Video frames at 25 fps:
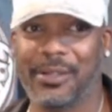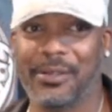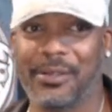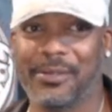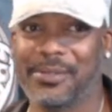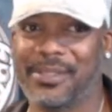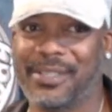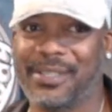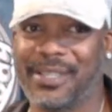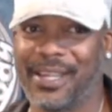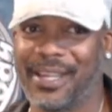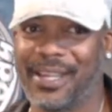know what
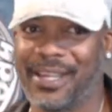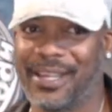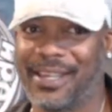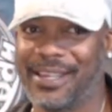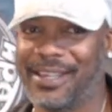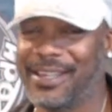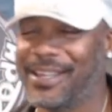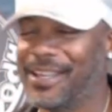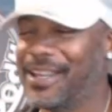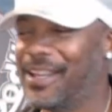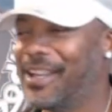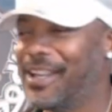I'm saying?
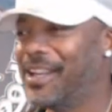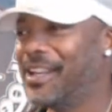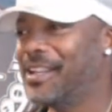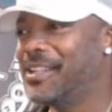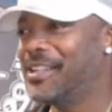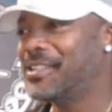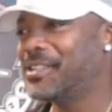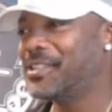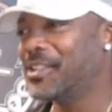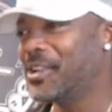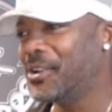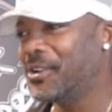
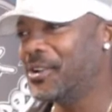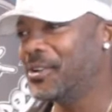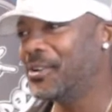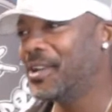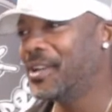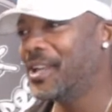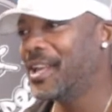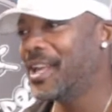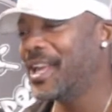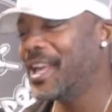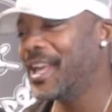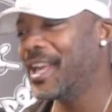So
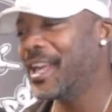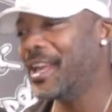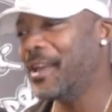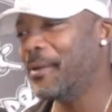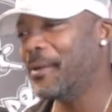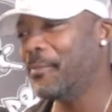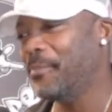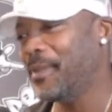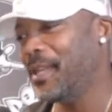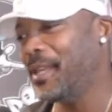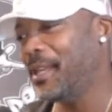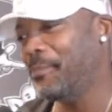
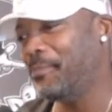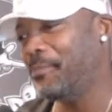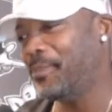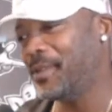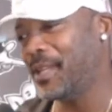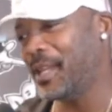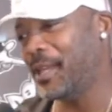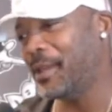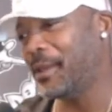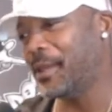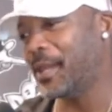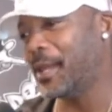me
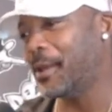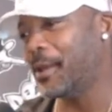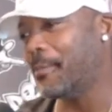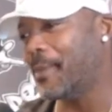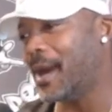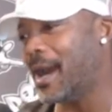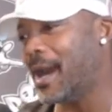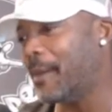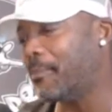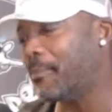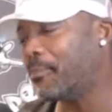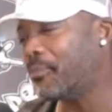being in
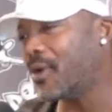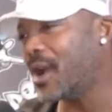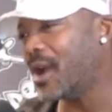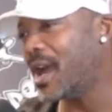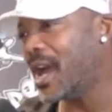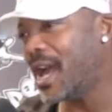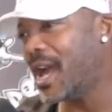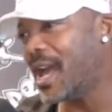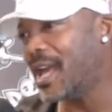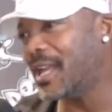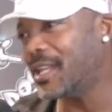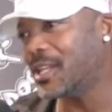my
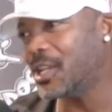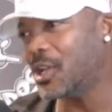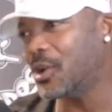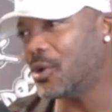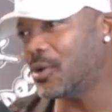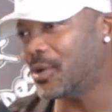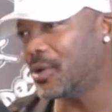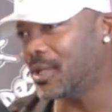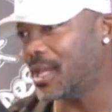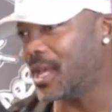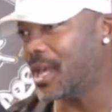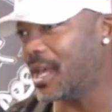pride,
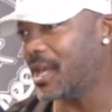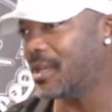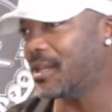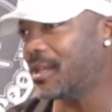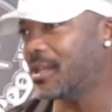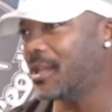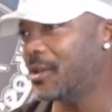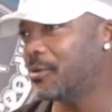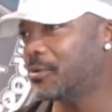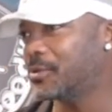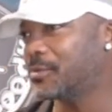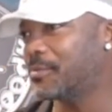knowing that
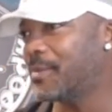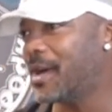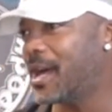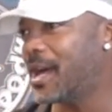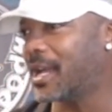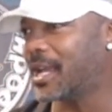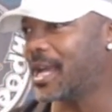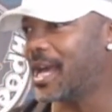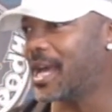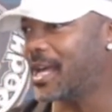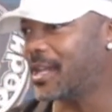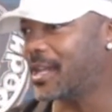it was my
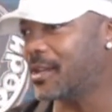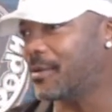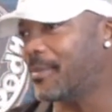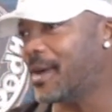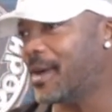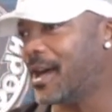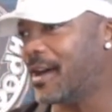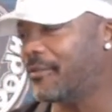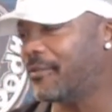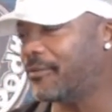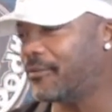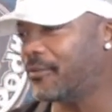kind of
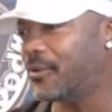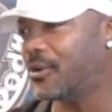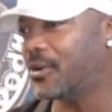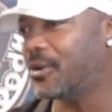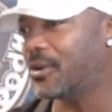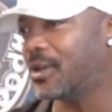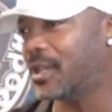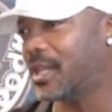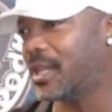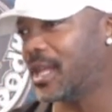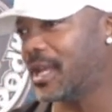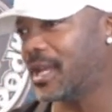my
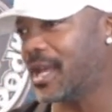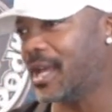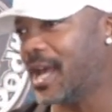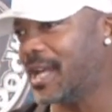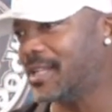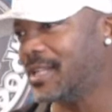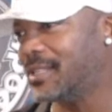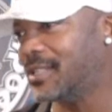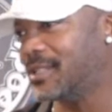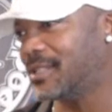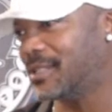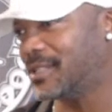fault, like
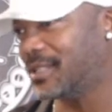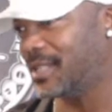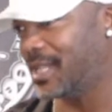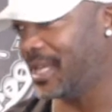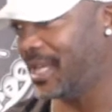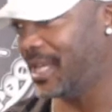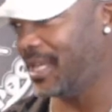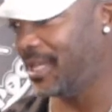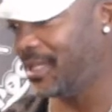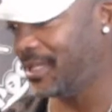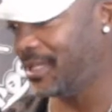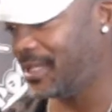I just
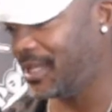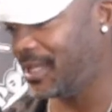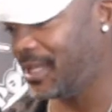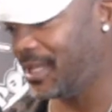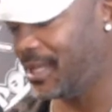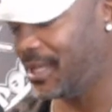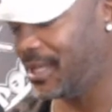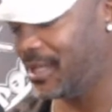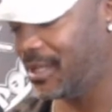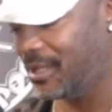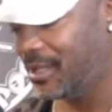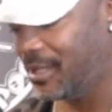laid
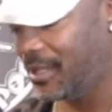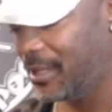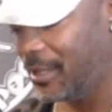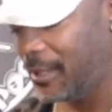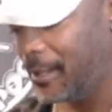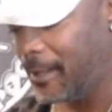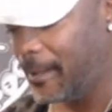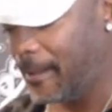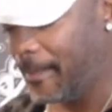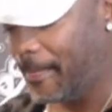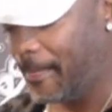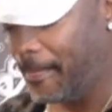there
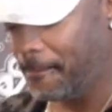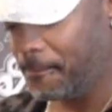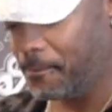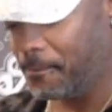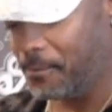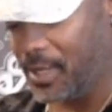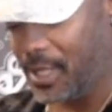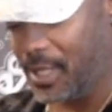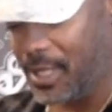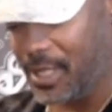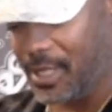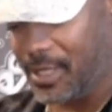
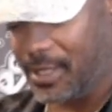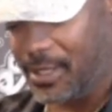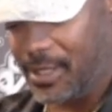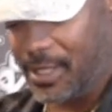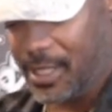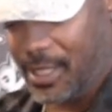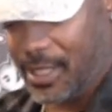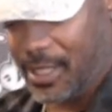and